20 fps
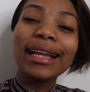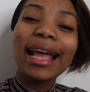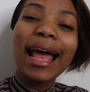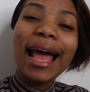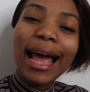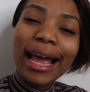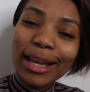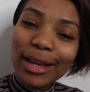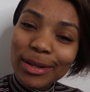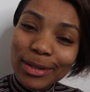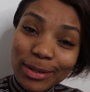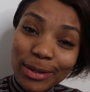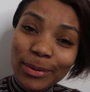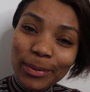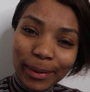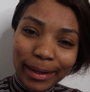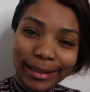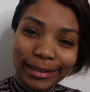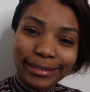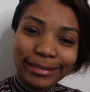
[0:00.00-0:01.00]
How you
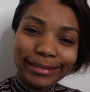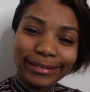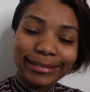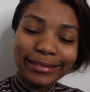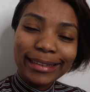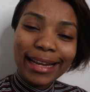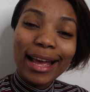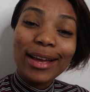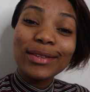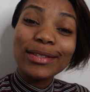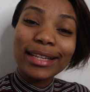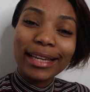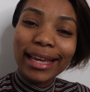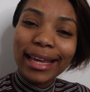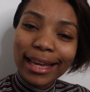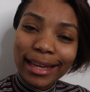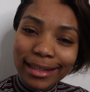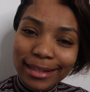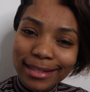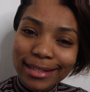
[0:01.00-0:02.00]
doing? How's the
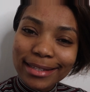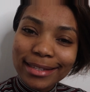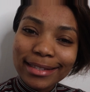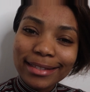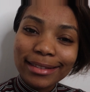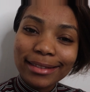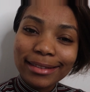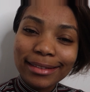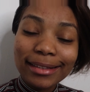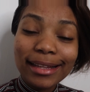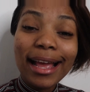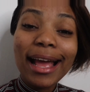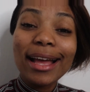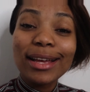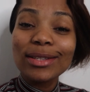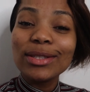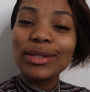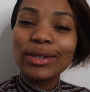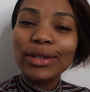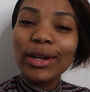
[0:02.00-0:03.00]
kids?
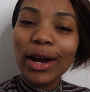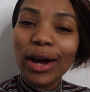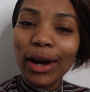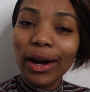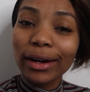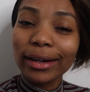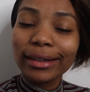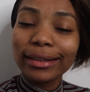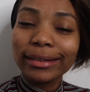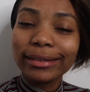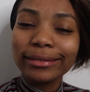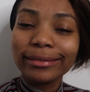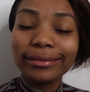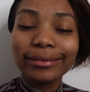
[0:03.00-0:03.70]
How's the dog?